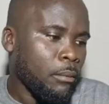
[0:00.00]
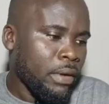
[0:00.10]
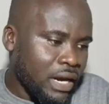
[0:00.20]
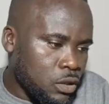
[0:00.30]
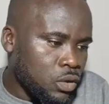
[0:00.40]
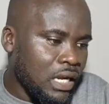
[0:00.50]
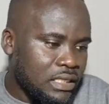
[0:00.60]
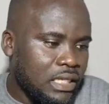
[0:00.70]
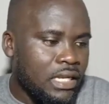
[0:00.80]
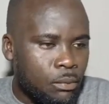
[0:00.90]
Maradona
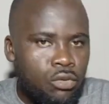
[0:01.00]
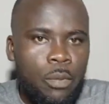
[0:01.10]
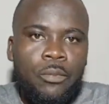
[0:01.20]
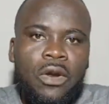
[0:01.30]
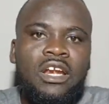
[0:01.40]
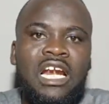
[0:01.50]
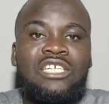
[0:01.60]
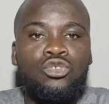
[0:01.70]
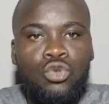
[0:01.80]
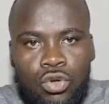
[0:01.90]
J, popularly known
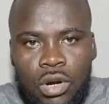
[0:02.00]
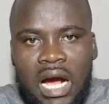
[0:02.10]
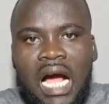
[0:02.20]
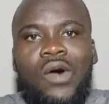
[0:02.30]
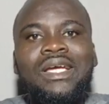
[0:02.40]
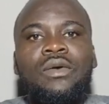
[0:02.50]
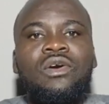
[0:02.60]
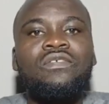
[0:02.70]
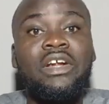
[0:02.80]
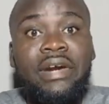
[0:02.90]
as Guru, one
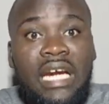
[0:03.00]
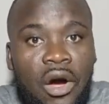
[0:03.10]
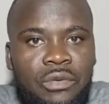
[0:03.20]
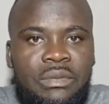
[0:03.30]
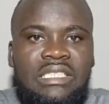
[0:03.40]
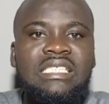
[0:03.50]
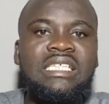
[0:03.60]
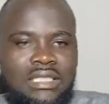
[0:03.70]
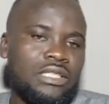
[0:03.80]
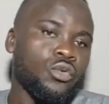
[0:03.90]
of the renowned
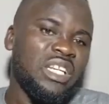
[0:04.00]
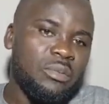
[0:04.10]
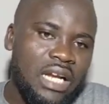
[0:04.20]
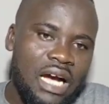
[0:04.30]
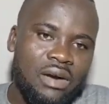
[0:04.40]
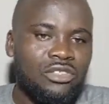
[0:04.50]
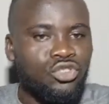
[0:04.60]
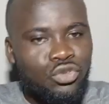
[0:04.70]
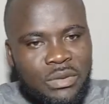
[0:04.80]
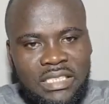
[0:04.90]
musicians. So we know now,
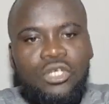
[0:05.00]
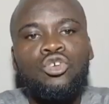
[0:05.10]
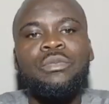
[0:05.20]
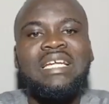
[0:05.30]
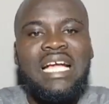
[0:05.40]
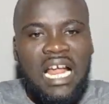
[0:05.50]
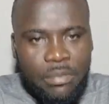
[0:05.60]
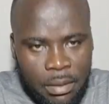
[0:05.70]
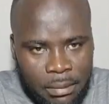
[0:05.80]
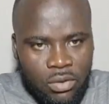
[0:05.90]
Ndumi Jise Odom the kind
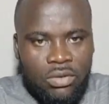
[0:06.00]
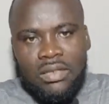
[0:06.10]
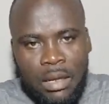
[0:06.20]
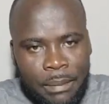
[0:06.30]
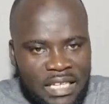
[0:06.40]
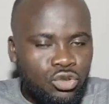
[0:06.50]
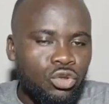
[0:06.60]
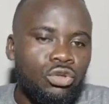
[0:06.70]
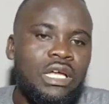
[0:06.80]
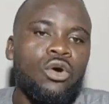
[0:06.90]
of
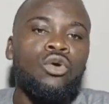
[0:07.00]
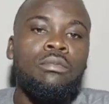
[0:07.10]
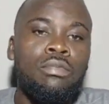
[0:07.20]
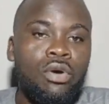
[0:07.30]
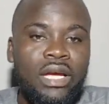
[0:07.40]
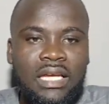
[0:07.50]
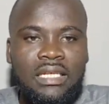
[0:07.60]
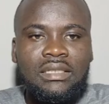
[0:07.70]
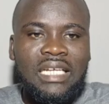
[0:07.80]
Lapaz-Toyota on our boy.